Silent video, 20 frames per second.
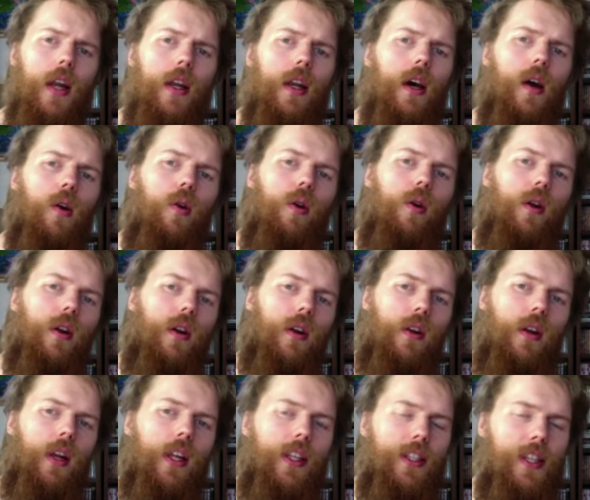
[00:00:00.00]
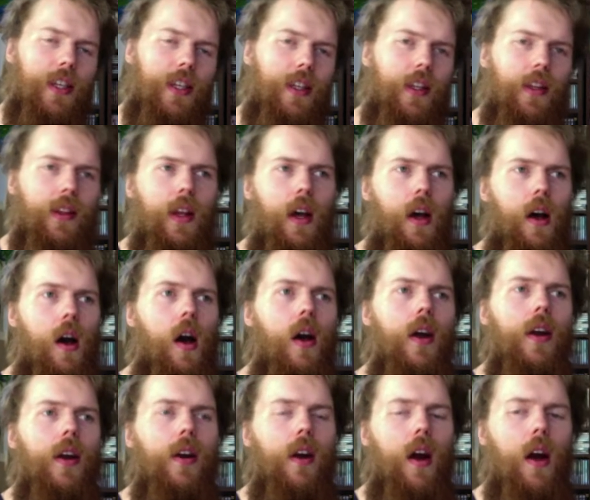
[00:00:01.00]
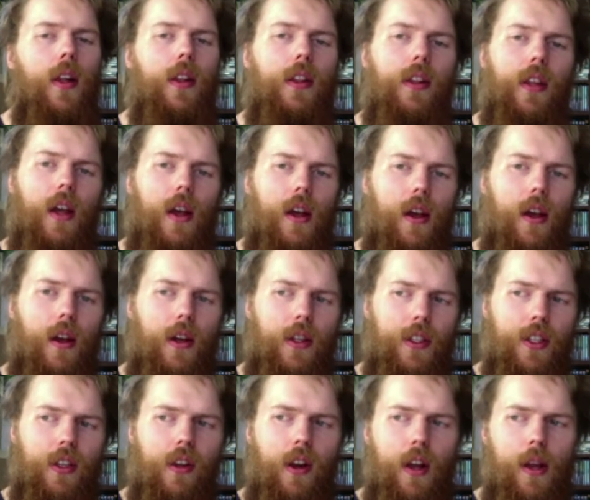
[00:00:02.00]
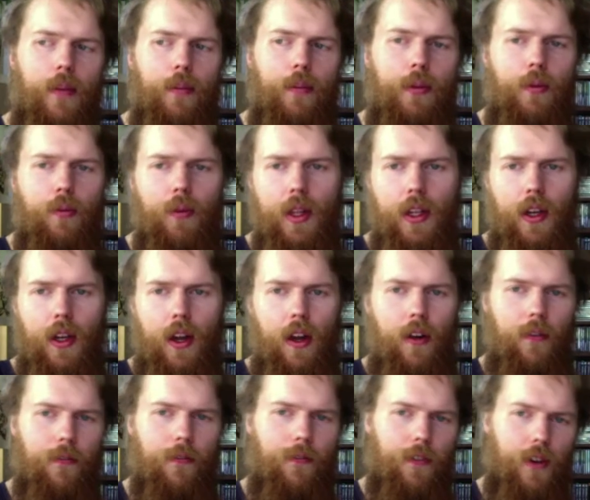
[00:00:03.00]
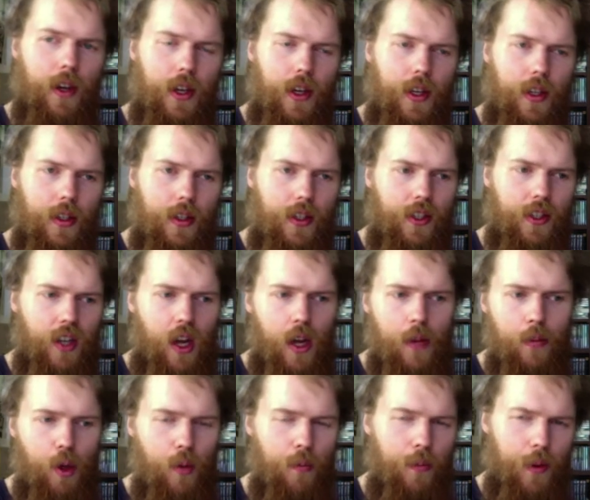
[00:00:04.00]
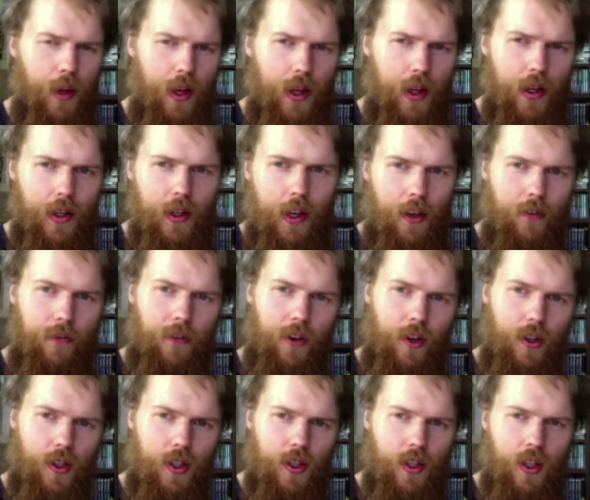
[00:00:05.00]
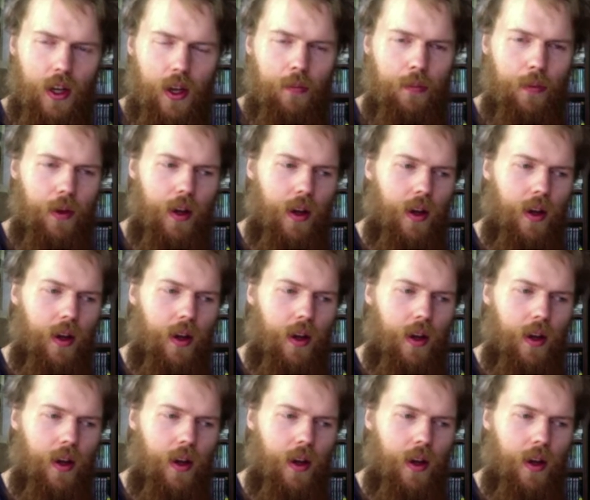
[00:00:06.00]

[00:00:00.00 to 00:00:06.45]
Now, let's say that I write the script with the kind of Simon Pegg, Nick Frost type